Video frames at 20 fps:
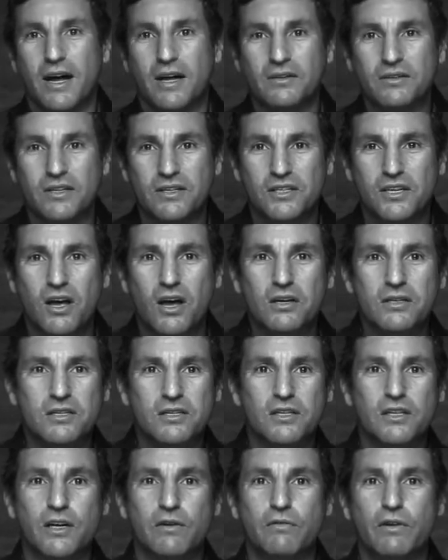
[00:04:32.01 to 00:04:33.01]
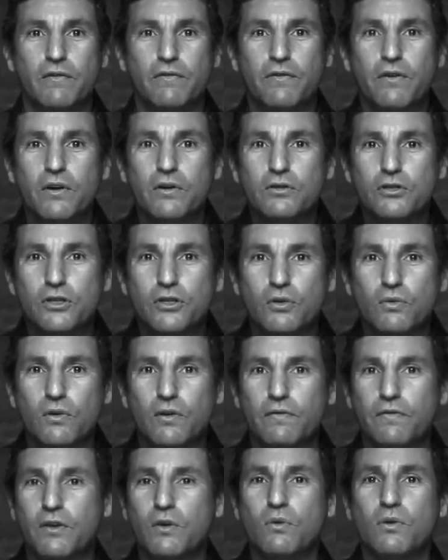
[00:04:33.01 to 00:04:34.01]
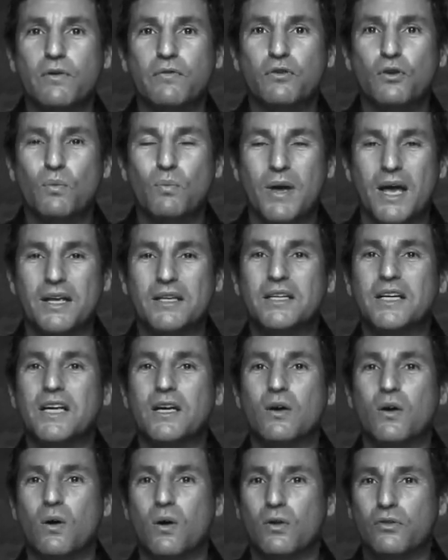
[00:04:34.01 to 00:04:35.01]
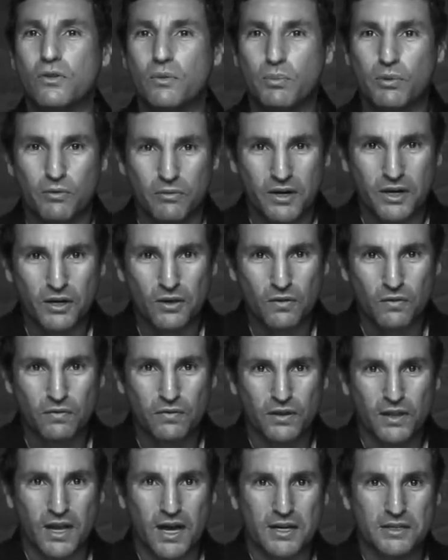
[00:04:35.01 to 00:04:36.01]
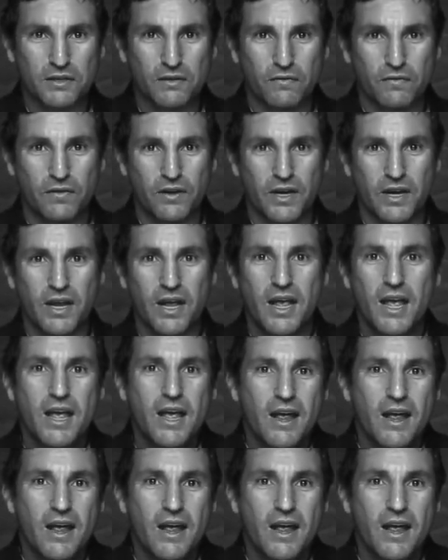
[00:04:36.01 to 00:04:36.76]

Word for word: Aldous Huxley refers to a view of humanity called the perennial philosophy,